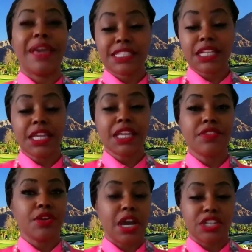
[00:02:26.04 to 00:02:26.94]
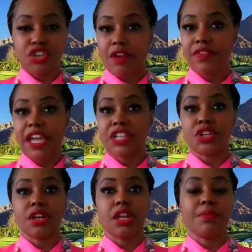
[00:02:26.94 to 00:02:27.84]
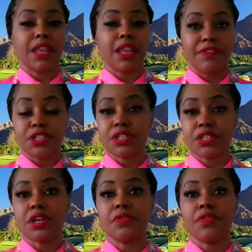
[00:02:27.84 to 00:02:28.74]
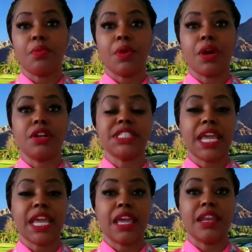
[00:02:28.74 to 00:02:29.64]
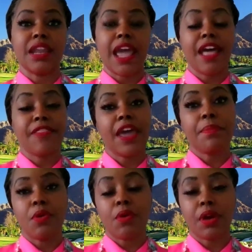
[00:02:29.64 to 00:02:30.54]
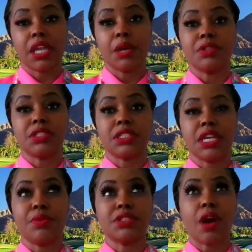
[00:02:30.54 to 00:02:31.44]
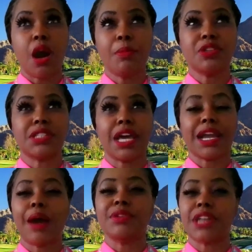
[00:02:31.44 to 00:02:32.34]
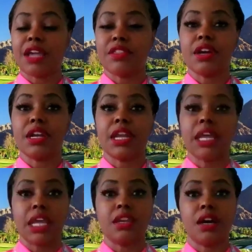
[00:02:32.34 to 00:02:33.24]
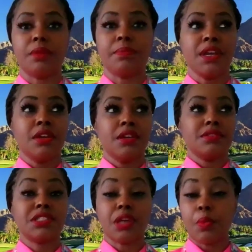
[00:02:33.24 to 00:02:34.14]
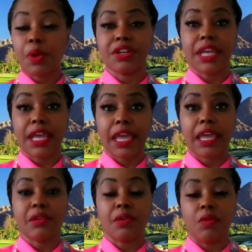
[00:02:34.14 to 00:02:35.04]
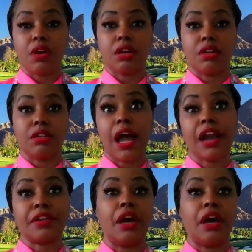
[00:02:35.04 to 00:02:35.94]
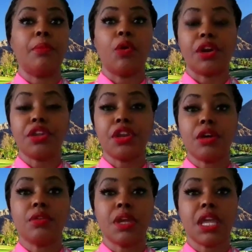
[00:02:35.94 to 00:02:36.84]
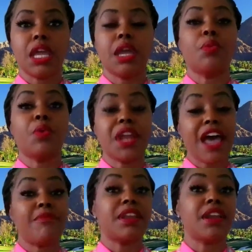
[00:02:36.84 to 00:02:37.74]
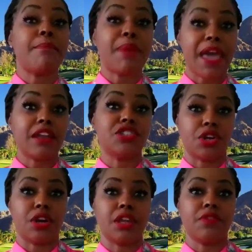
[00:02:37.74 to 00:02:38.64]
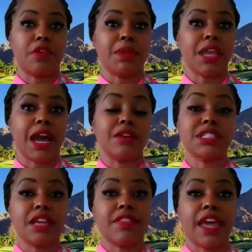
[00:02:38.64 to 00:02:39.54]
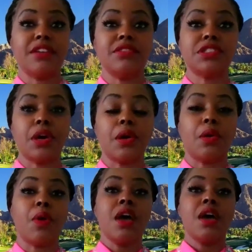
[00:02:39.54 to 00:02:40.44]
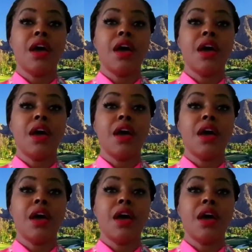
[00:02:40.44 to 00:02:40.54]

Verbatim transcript: basically, you know, I traveled that journey. My life took a turn for the worst, and at that point, it was it was almost like I was either going to end up somewhere dead or locked up, or you know, it, it would have been a bad journey for me. I'll say that. So.